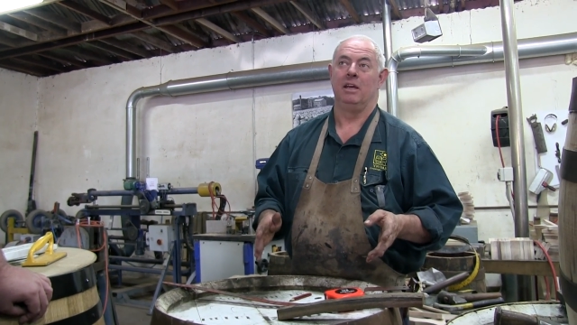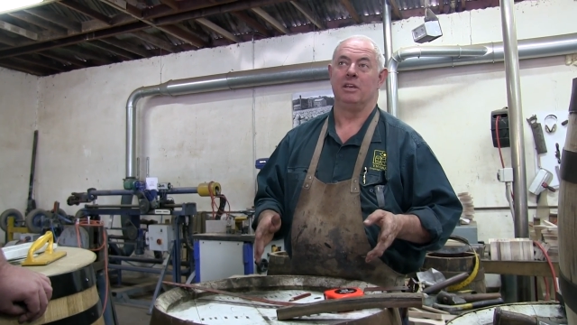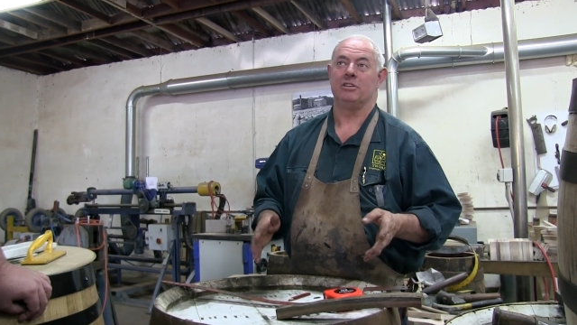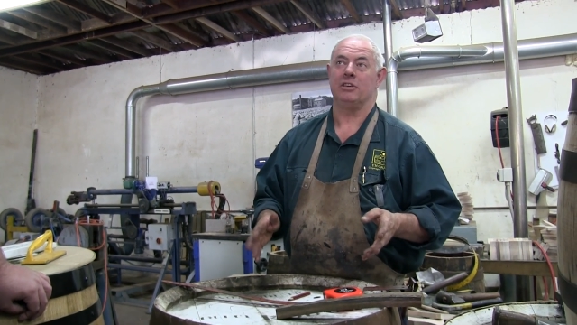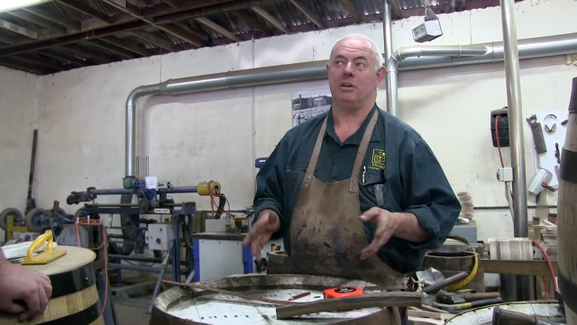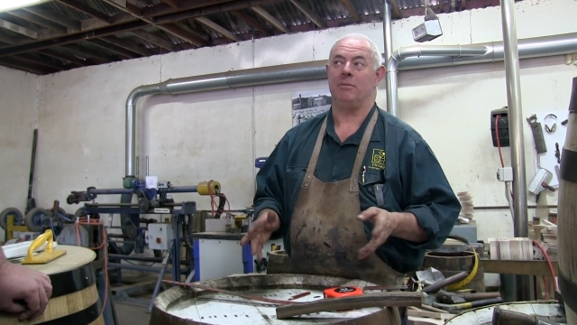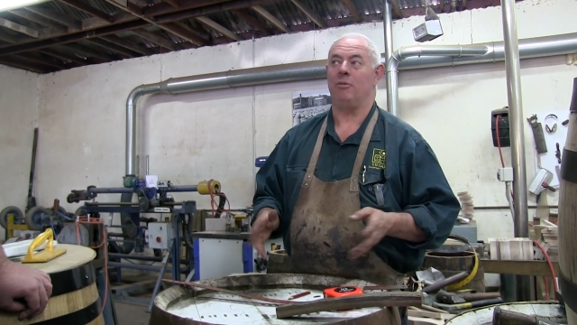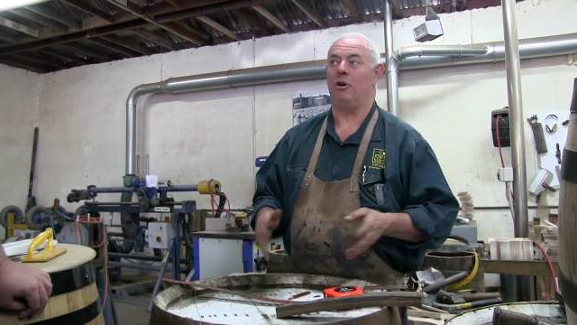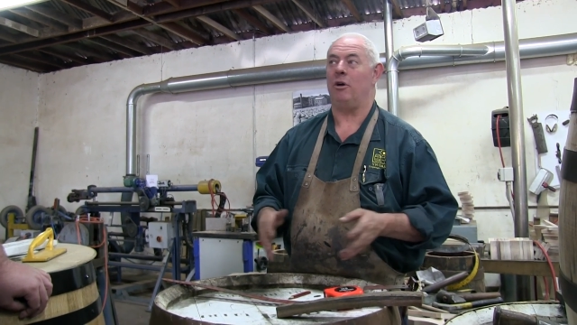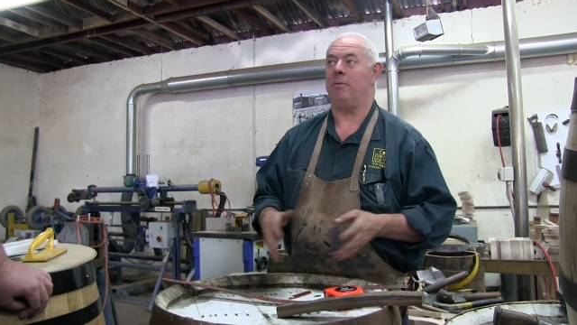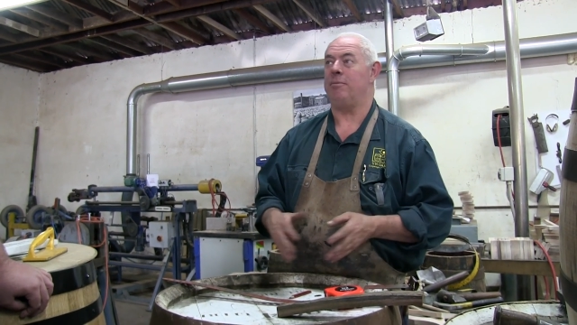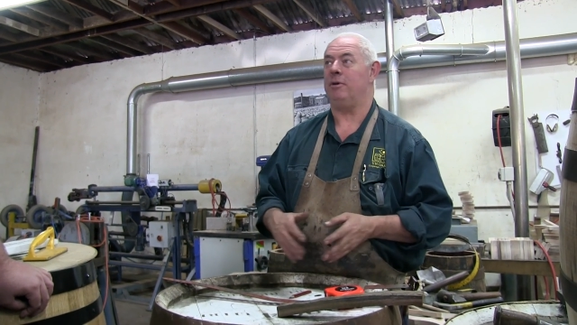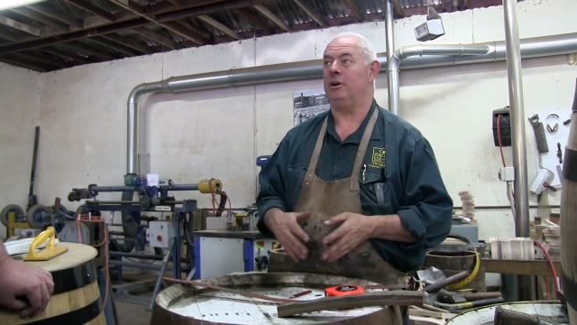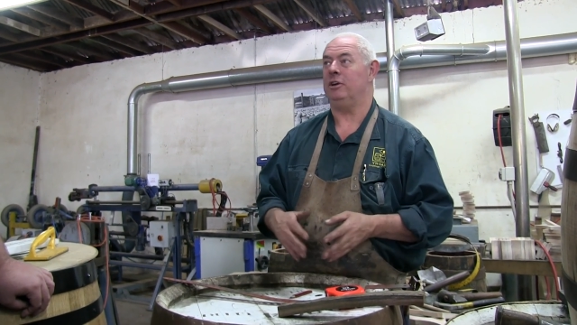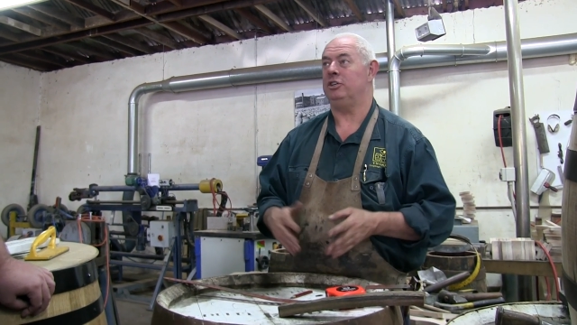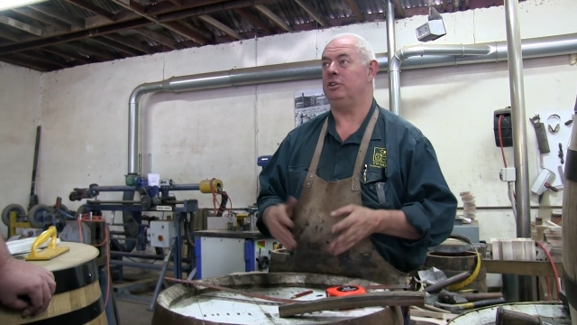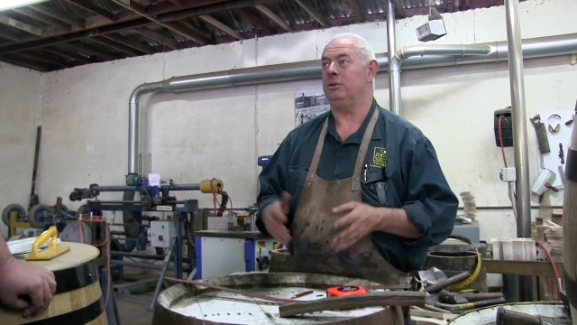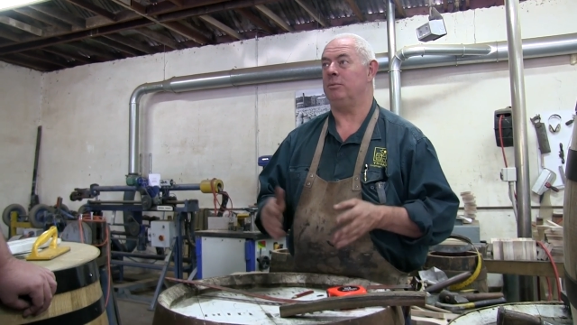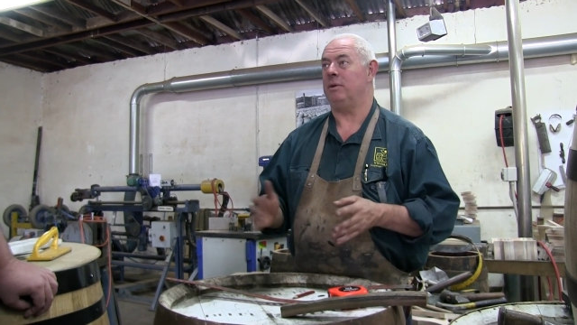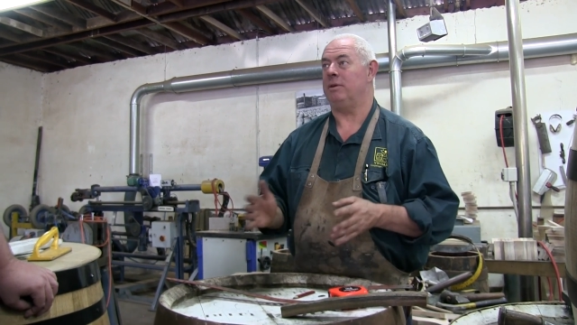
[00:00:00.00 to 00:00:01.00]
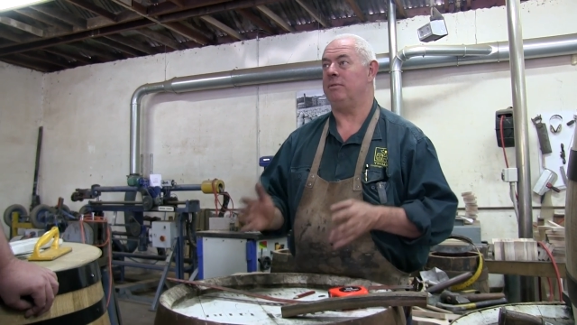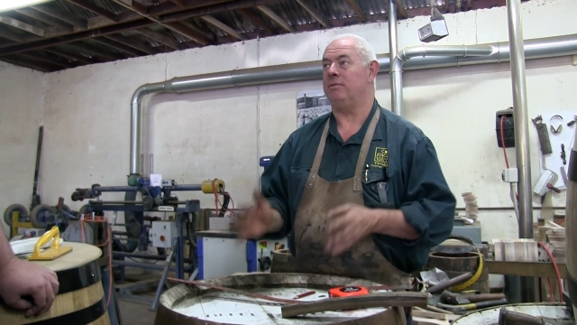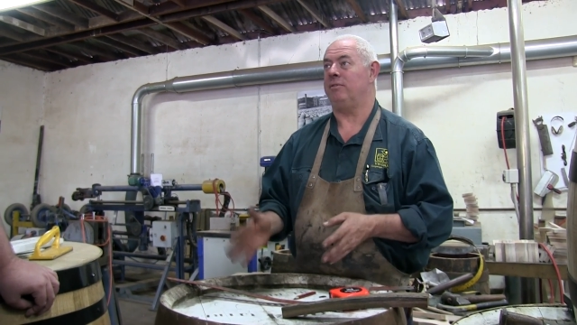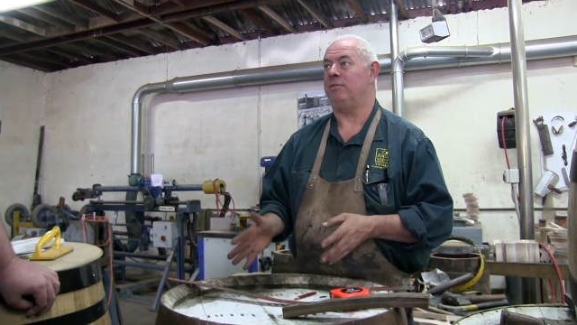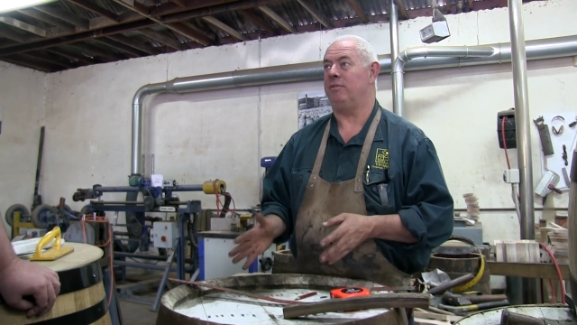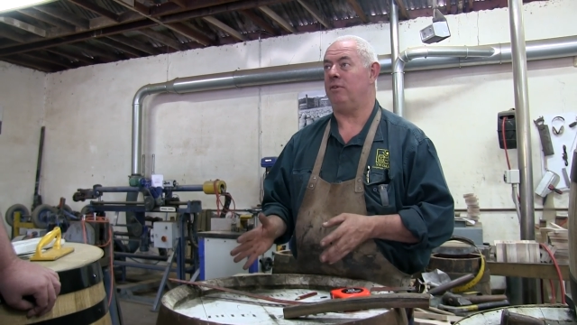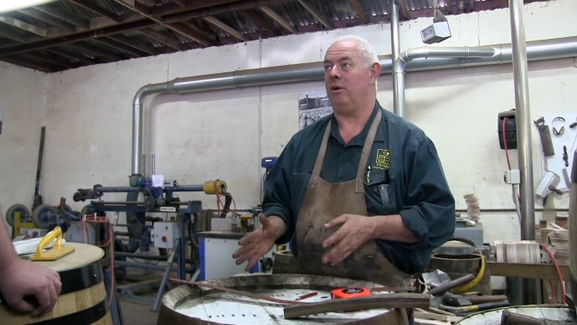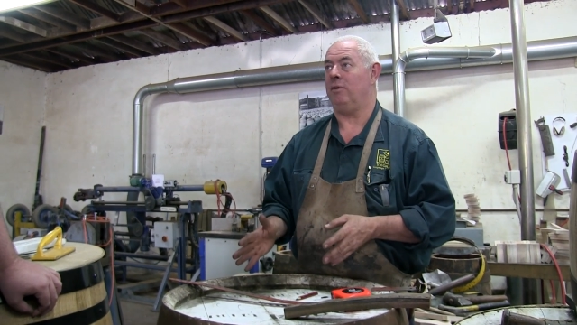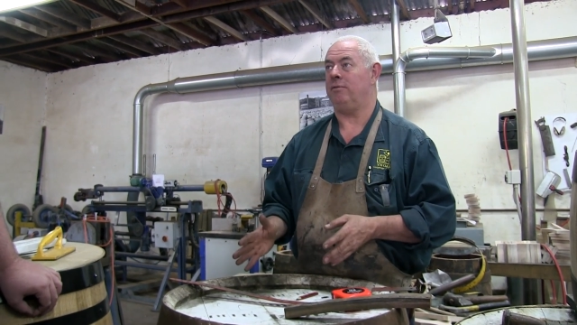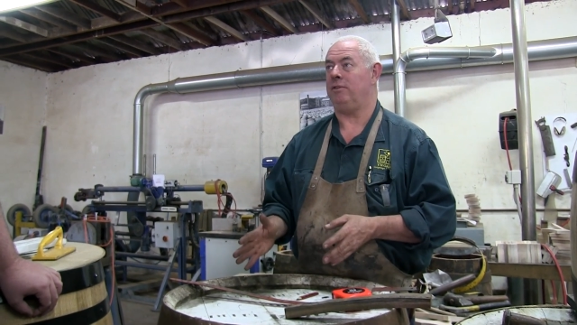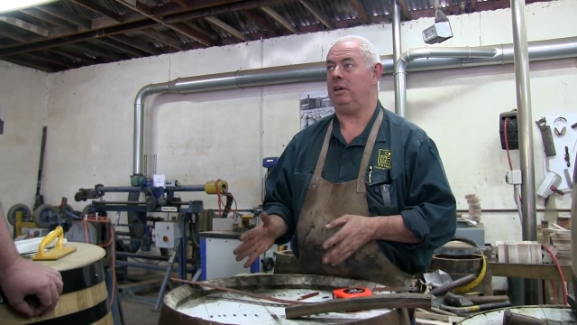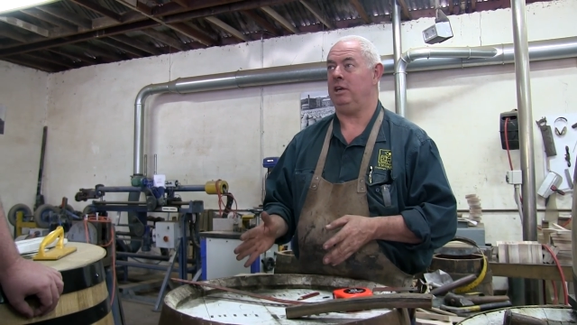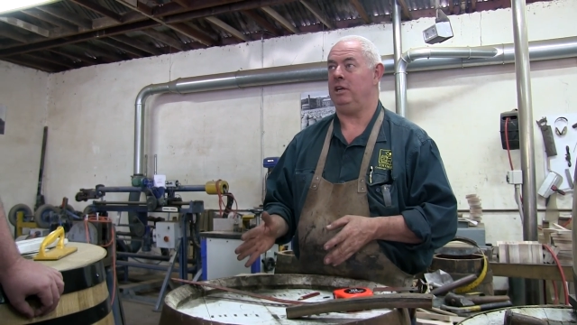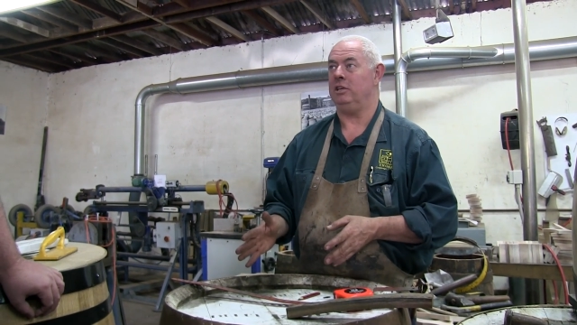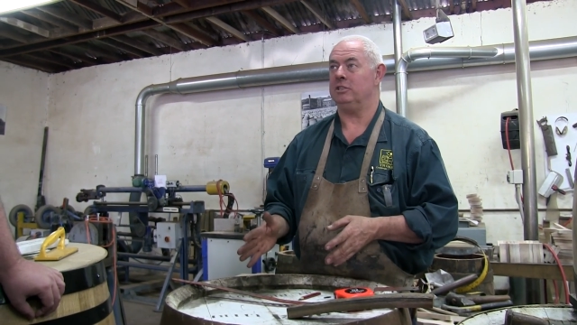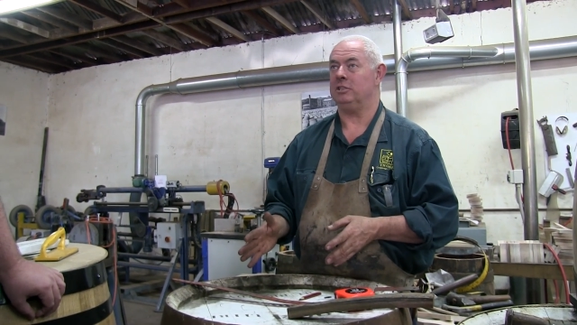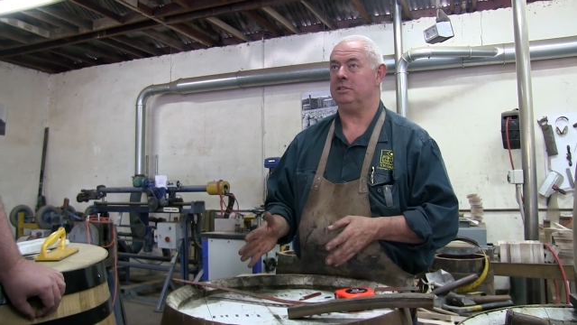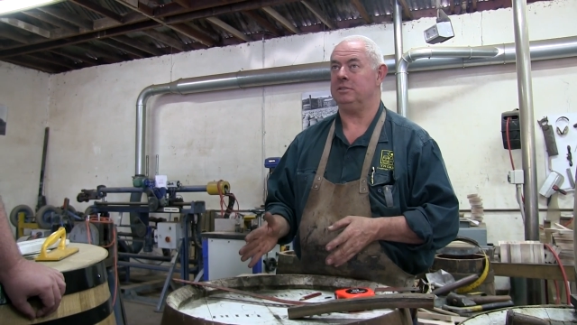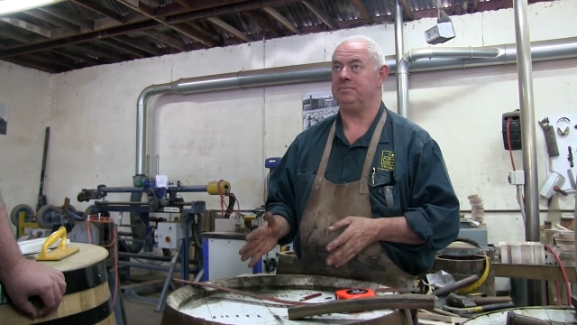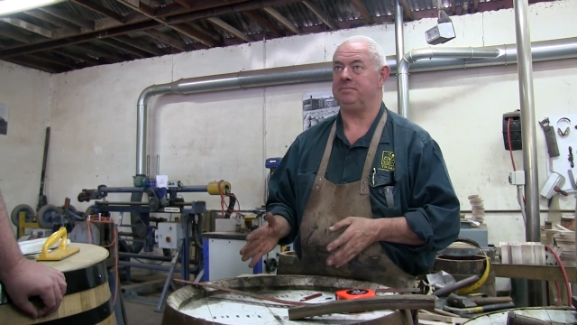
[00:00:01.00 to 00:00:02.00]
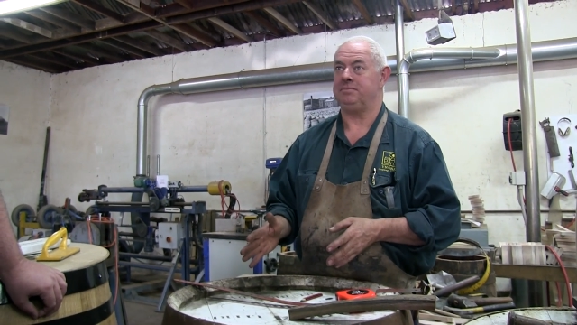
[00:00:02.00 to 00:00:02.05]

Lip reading: So my apprenticeship went for 5 years,